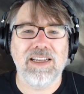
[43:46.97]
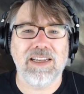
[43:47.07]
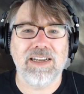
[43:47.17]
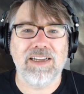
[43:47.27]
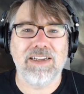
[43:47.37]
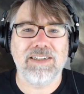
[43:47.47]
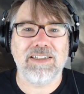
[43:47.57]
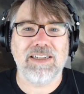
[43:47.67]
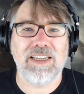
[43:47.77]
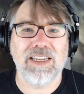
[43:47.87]

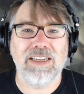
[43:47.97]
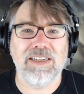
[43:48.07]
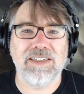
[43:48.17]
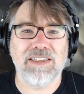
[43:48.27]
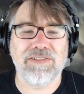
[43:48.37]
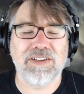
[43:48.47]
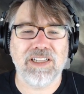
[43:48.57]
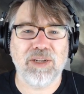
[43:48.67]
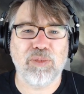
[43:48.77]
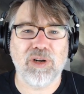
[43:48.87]
And he
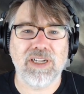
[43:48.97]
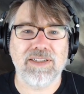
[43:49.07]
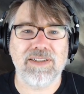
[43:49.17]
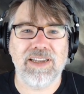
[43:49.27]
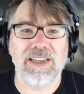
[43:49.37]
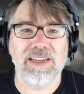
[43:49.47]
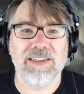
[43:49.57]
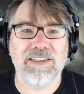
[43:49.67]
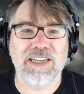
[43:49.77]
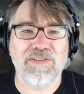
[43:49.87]
definitely brings a
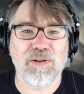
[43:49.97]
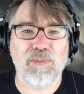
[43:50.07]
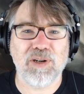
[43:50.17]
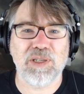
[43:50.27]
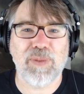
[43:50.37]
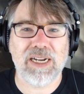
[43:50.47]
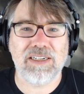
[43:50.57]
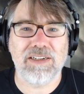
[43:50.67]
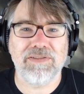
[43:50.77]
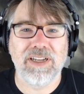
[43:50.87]
different
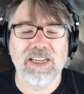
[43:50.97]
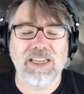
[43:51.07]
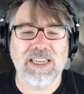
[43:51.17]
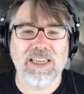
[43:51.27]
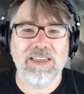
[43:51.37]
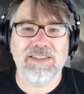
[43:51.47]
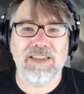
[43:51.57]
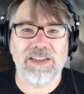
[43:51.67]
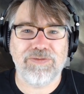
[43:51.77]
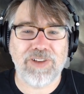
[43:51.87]
perspective.
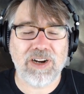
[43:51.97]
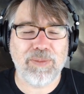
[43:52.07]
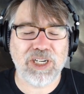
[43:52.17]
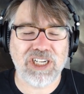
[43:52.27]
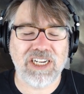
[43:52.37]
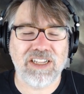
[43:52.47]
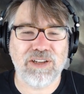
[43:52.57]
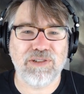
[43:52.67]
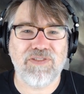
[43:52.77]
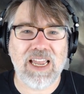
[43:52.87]
He's very much into
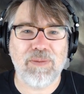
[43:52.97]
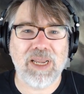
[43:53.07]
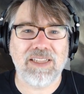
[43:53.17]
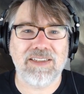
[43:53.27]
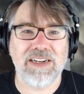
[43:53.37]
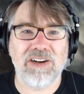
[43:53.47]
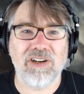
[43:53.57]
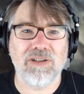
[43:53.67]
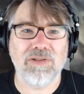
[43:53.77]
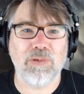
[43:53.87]
those fan-made
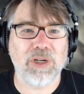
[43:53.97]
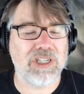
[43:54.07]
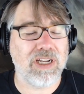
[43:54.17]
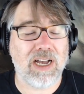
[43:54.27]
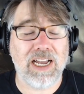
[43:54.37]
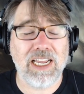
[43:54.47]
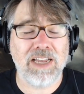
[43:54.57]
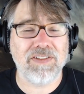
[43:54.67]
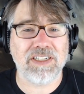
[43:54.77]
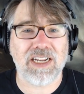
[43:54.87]
scenarios, which I
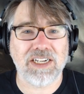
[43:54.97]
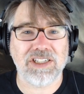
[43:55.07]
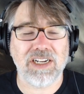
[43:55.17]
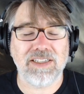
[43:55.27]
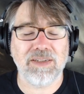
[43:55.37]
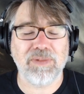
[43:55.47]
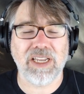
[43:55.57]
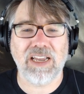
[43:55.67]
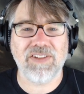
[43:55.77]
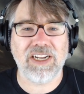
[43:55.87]
haven't touched. I
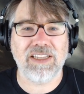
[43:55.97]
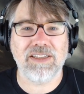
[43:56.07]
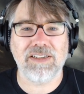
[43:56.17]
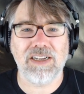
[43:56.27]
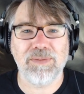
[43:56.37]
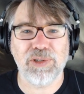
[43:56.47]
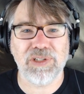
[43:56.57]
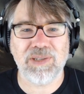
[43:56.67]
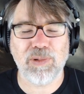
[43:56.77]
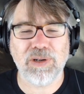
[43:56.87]
simply haven't had the time to
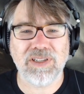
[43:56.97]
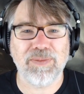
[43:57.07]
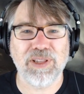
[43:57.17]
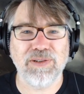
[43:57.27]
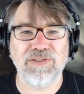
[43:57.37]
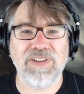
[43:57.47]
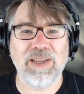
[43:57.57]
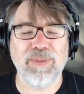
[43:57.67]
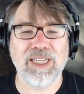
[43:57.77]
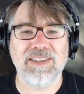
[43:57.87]
explore some of those
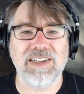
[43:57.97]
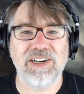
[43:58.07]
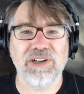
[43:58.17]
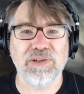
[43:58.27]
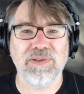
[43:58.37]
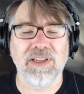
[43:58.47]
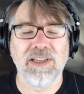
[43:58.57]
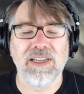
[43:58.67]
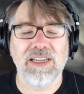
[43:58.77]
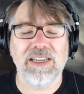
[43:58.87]
fan-made scenarios,
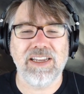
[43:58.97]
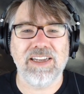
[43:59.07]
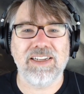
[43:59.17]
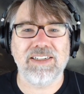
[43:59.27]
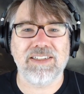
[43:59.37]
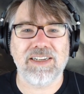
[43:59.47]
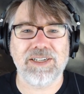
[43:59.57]
and